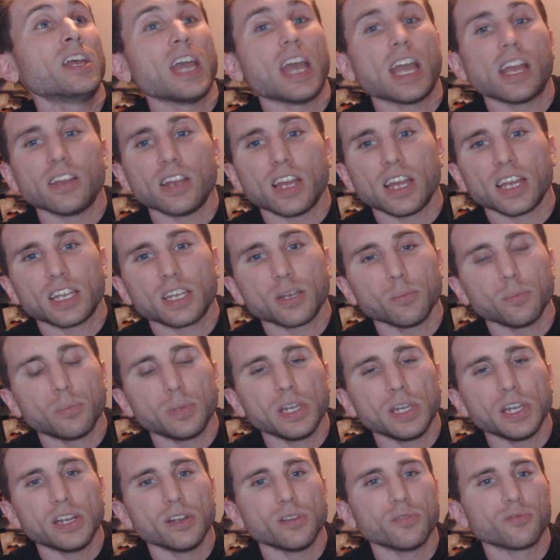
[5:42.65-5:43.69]
and
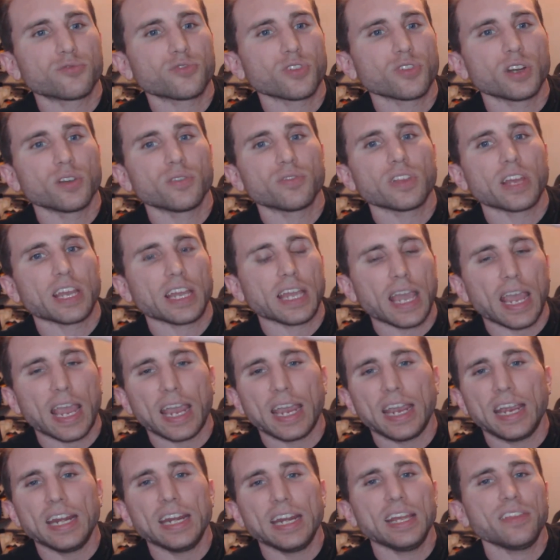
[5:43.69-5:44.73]
competed in front of like
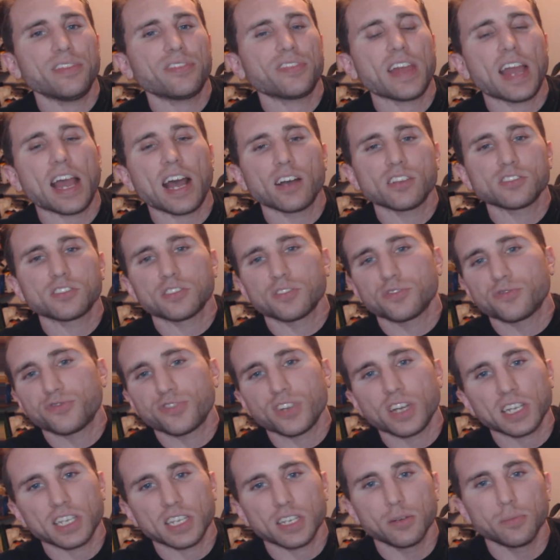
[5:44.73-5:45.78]
80,000
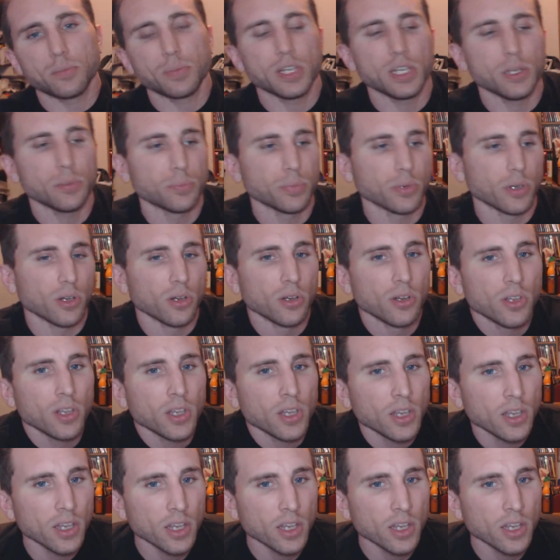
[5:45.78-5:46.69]
fucking people,